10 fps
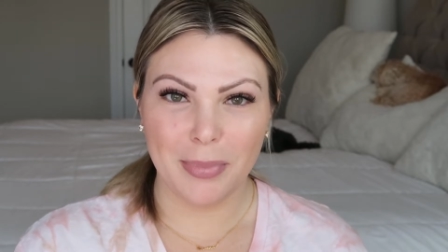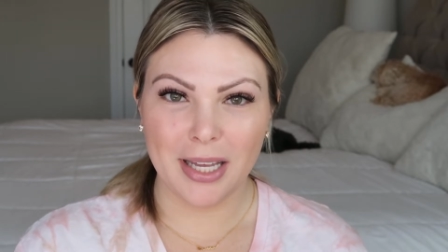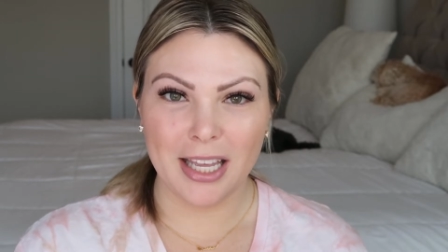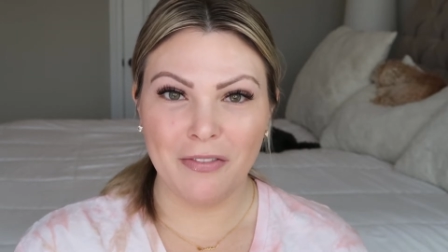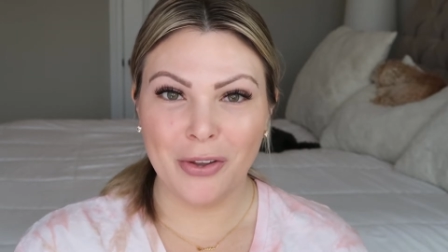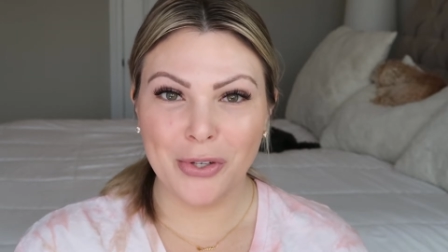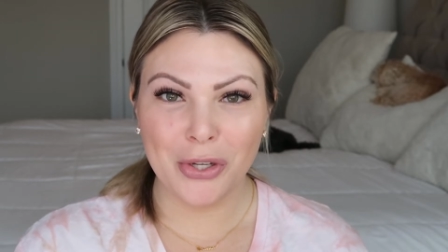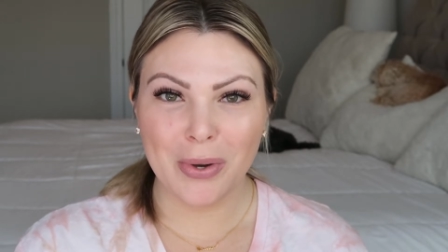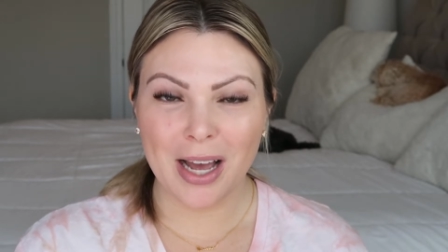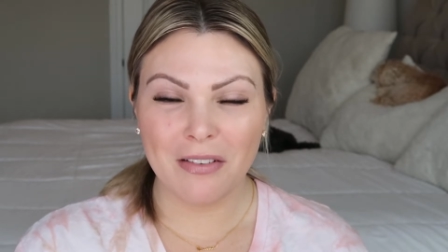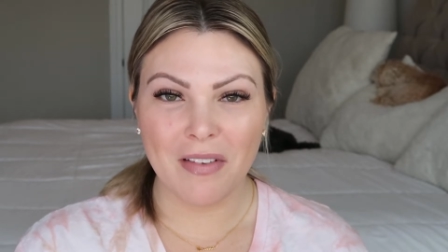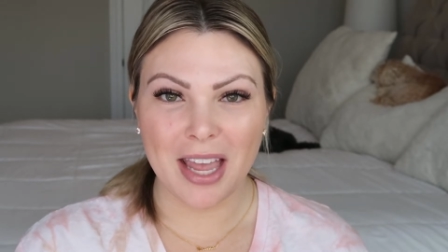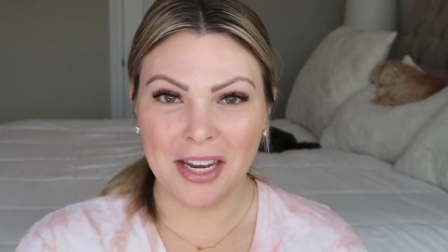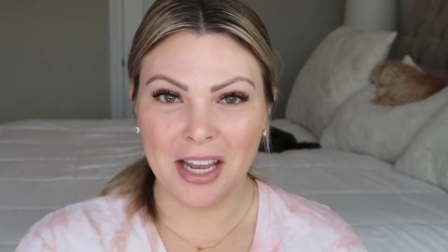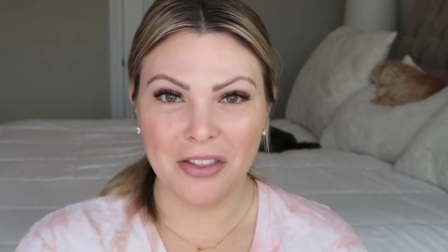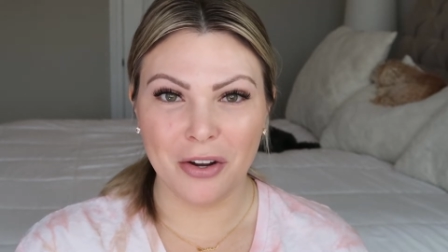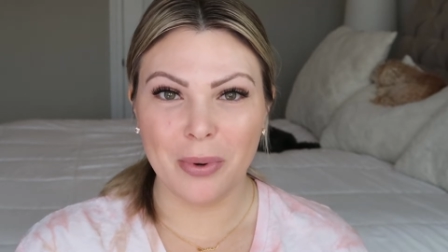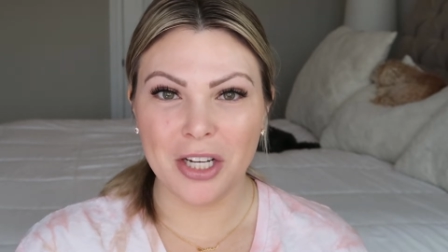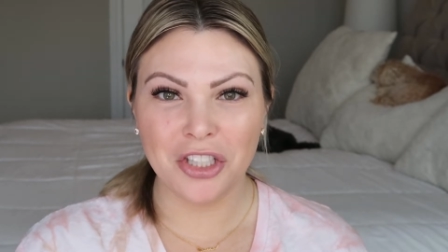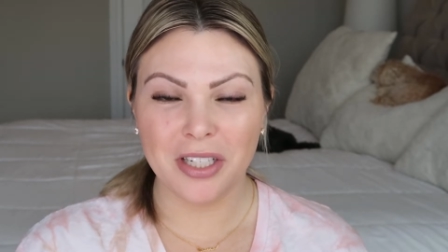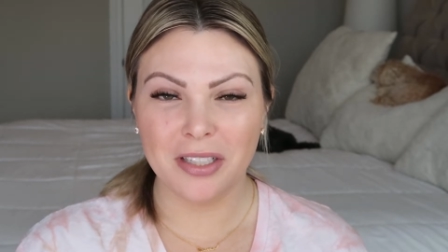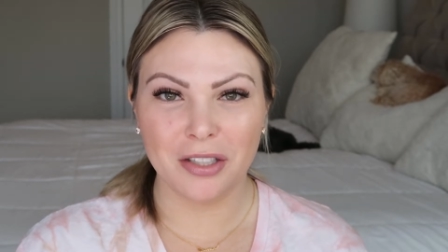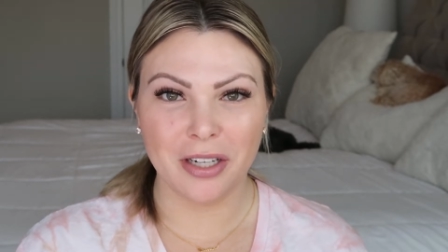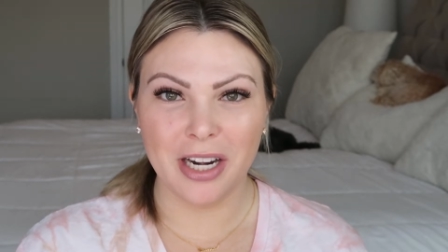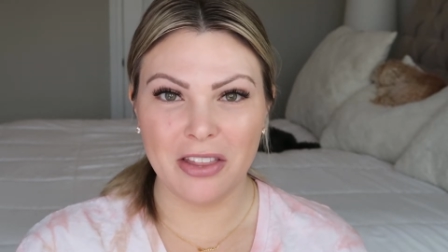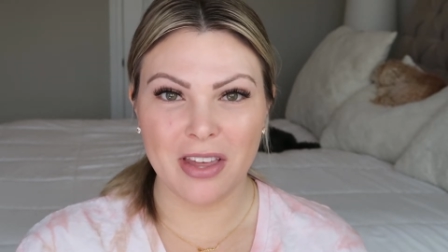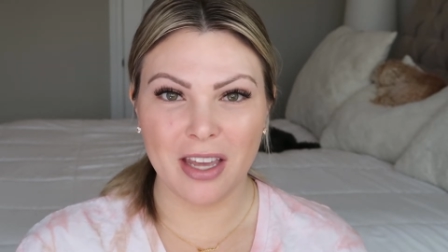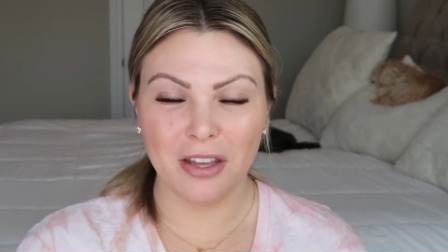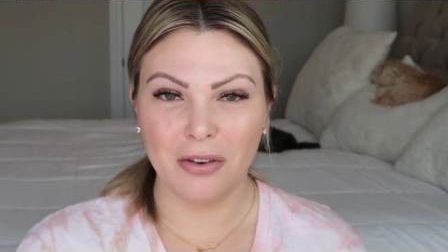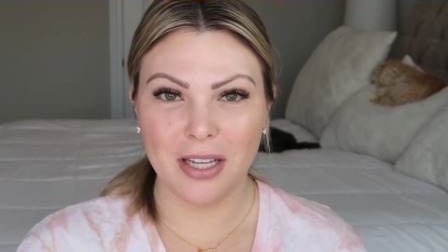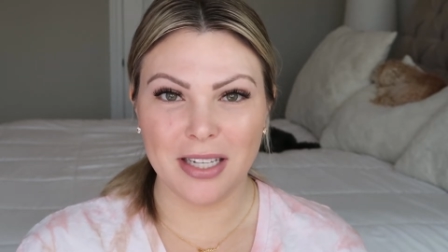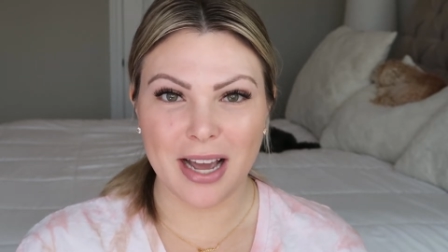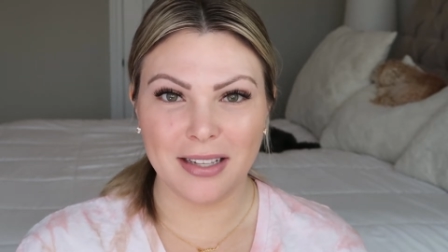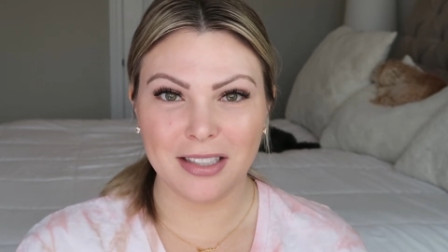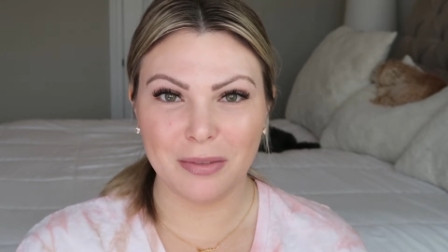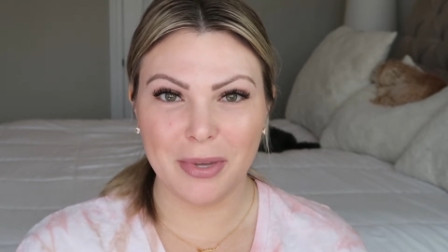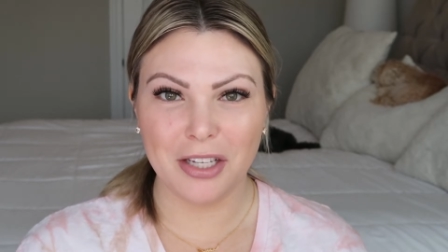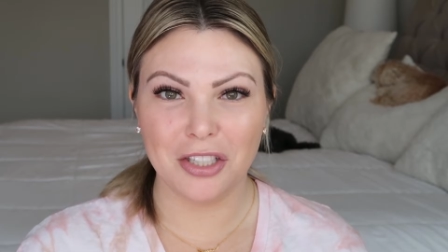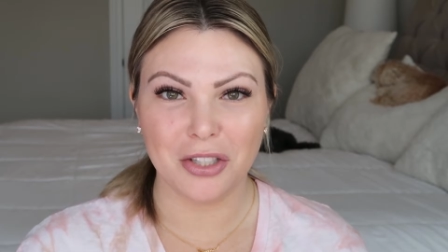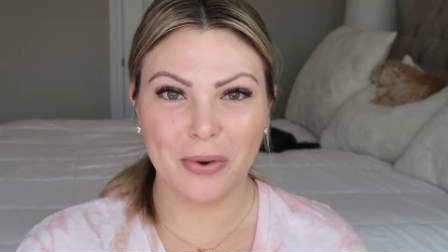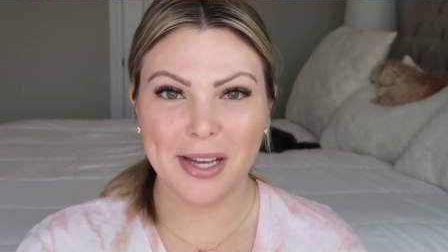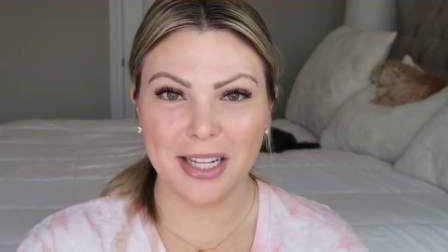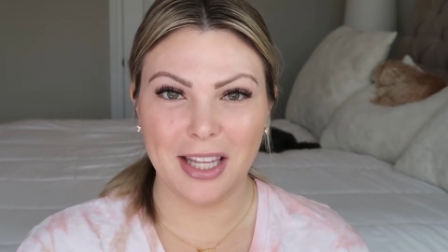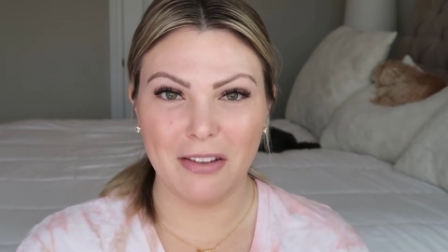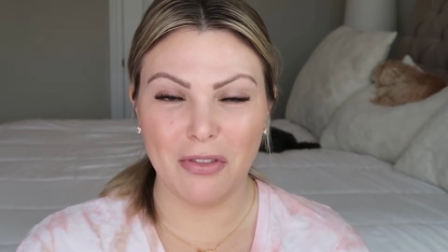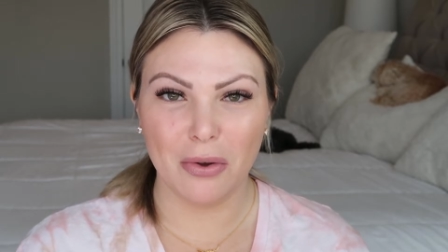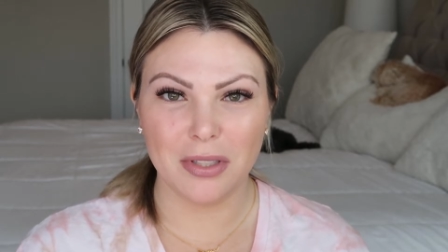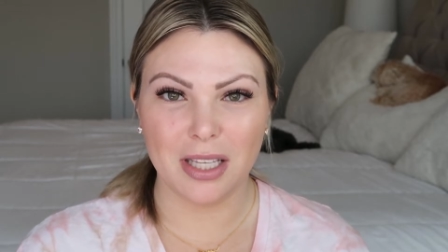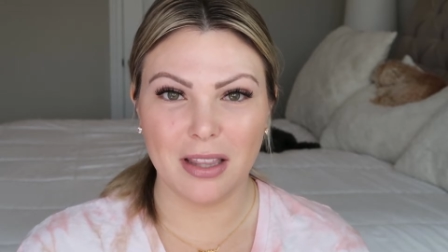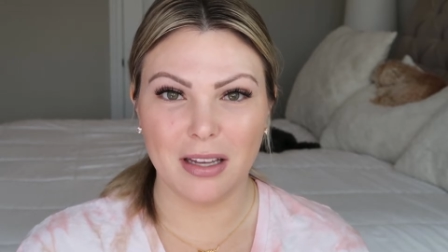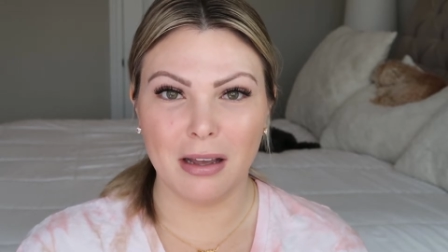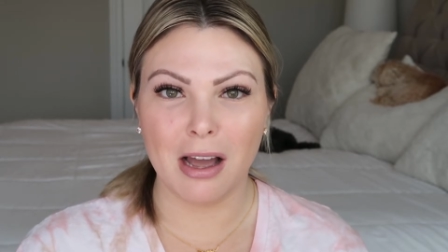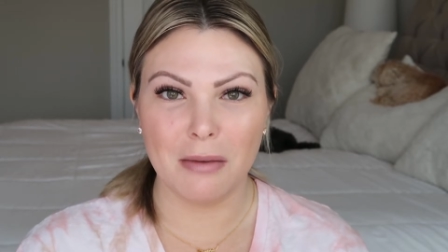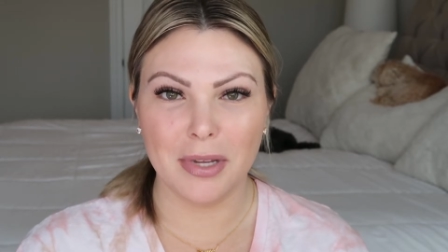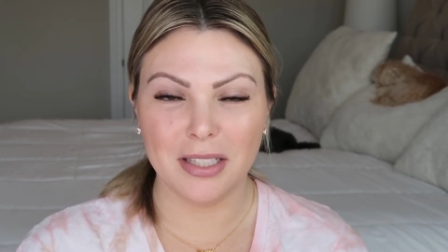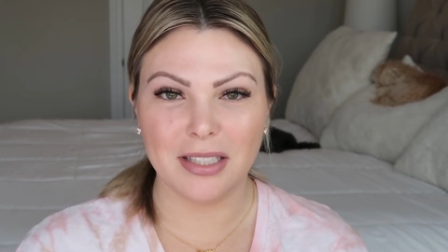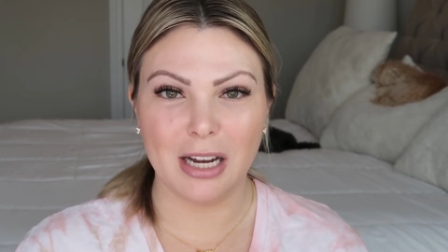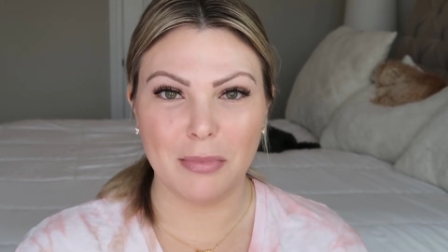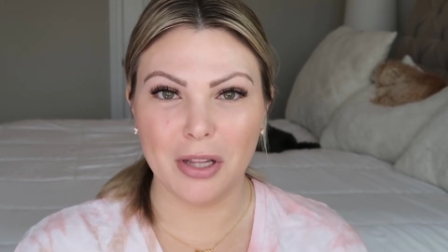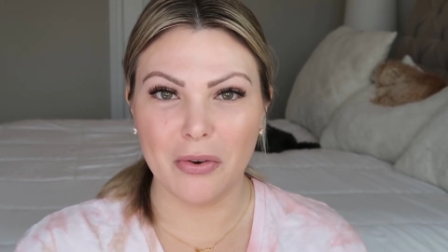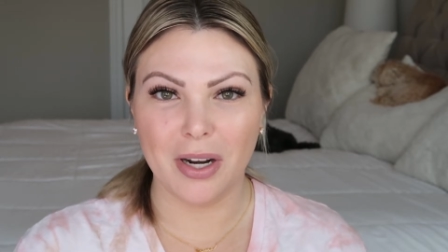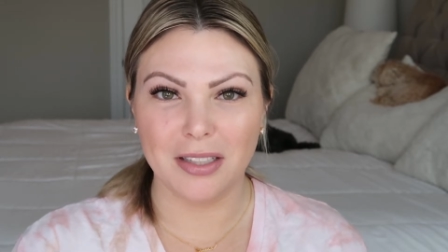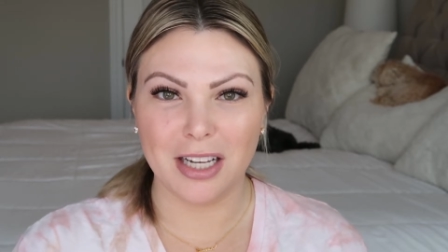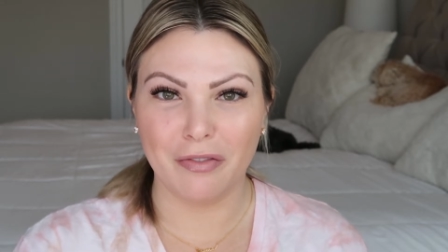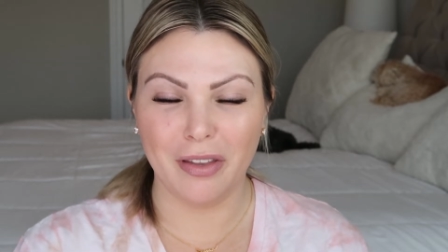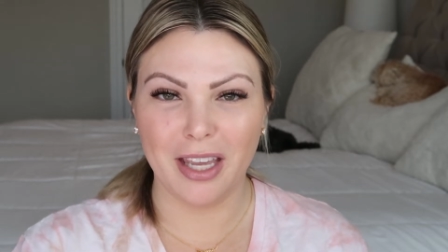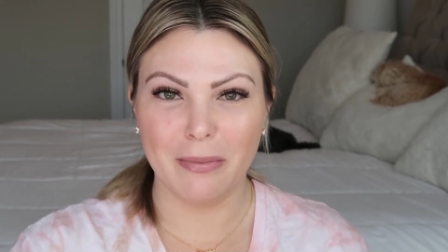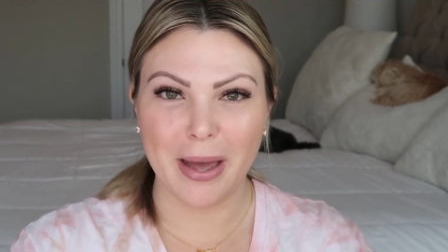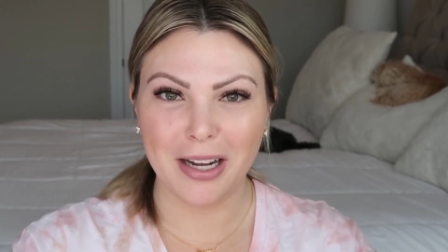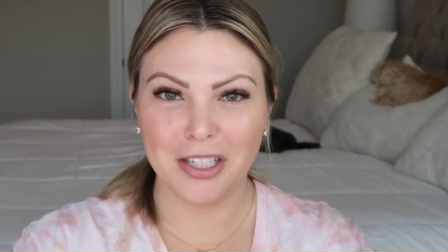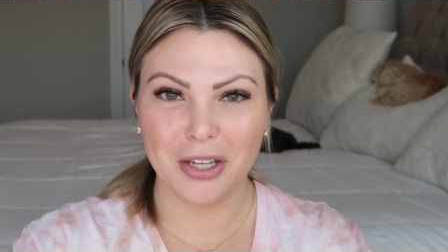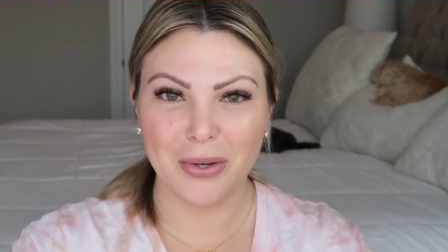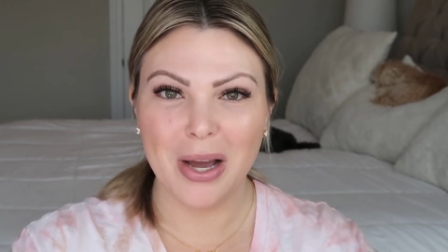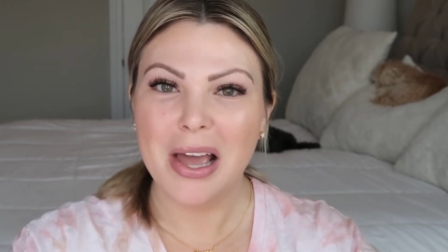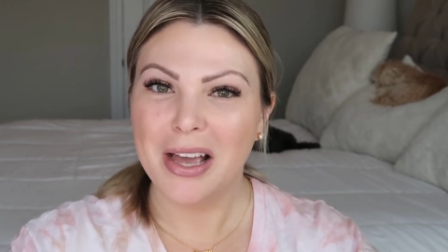But if you do have any other questions or anything you need to ask me, just go ahead and leave those in the comments down below and I'll definitely get back to you.